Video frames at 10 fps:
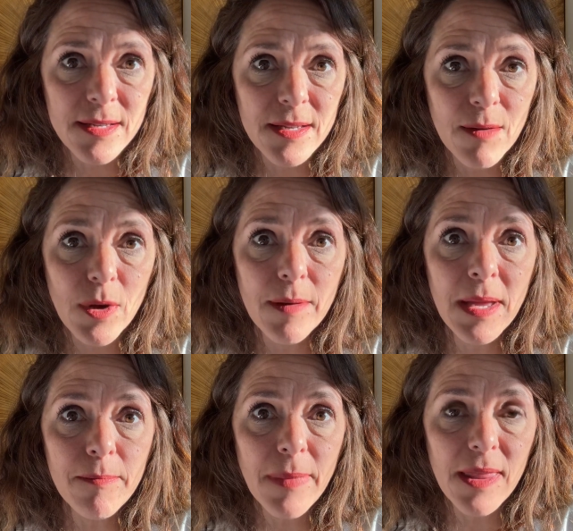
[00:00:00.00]
And what I
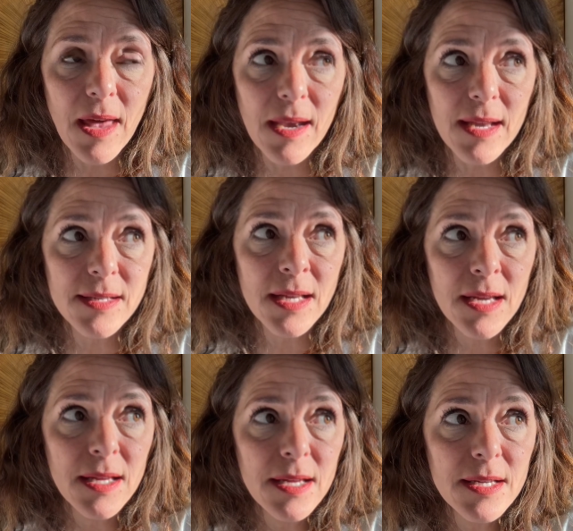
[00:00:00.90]
mean by that is
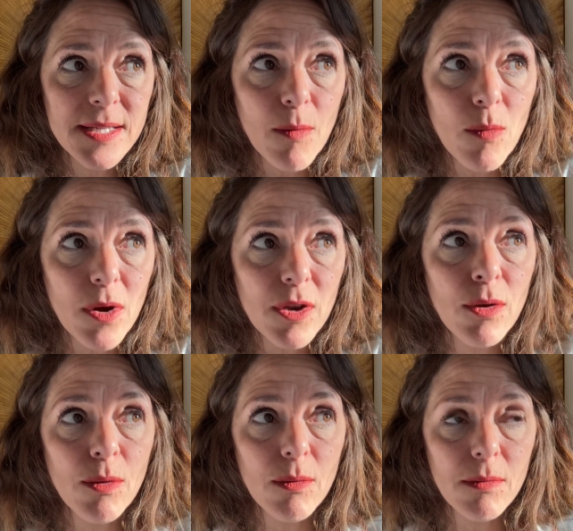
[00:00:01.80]
someone
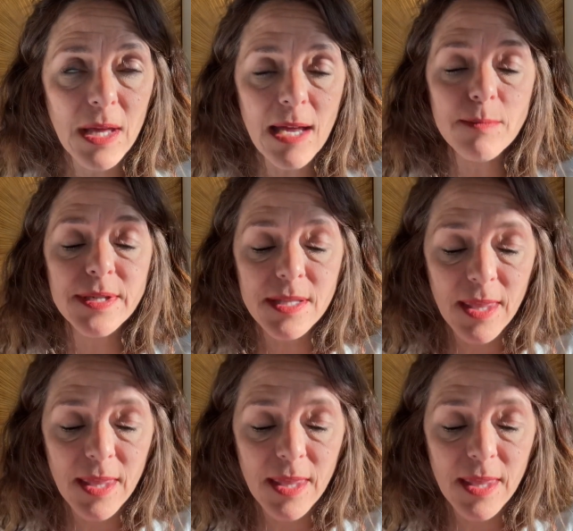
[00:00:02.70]
who keeps